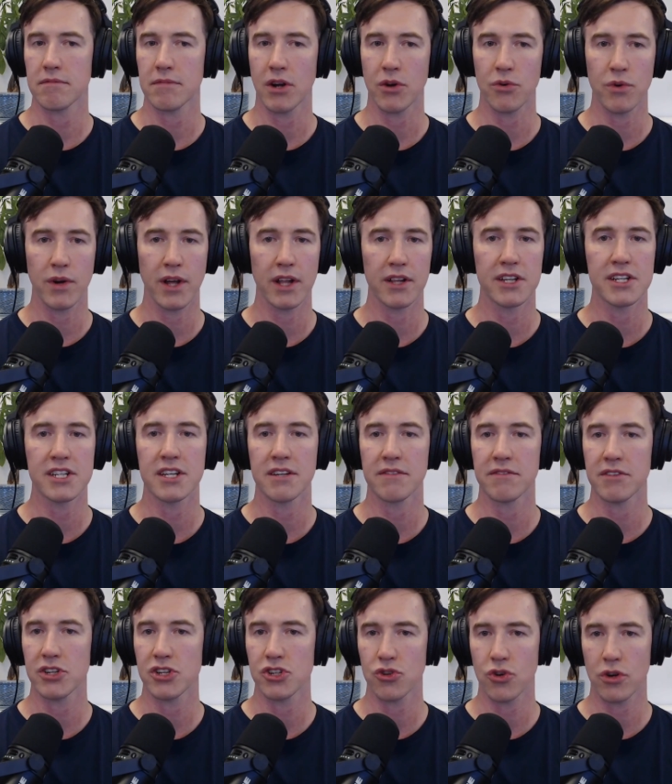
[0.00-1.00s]
a
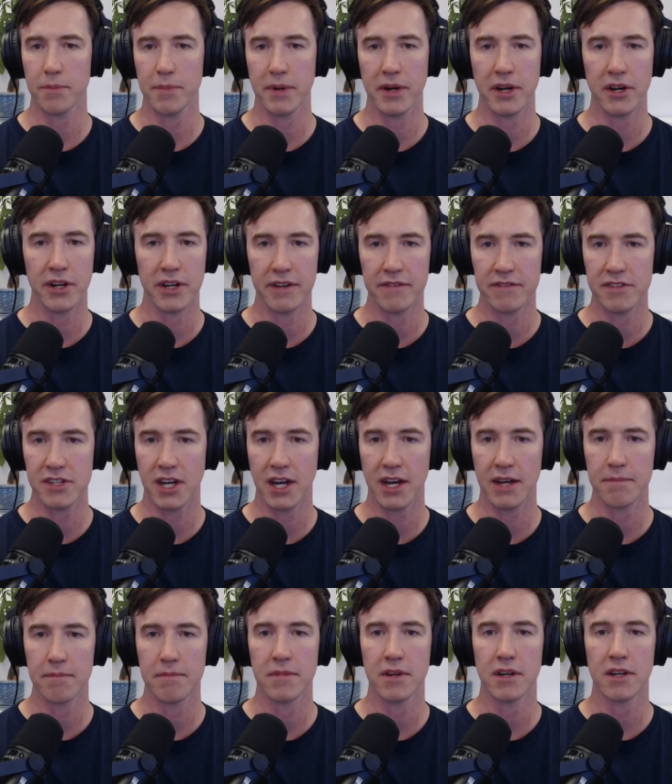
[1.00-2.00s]
relatively short period of
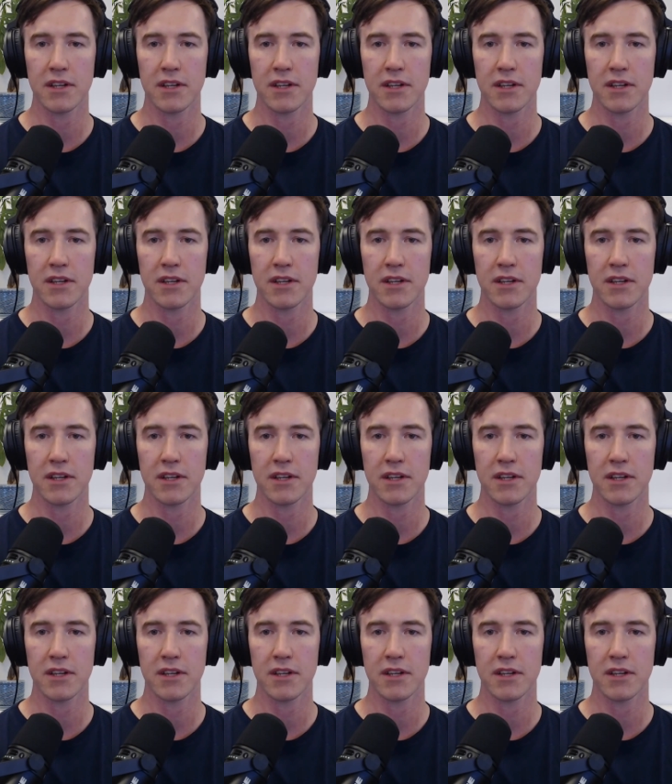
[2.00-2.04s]
time.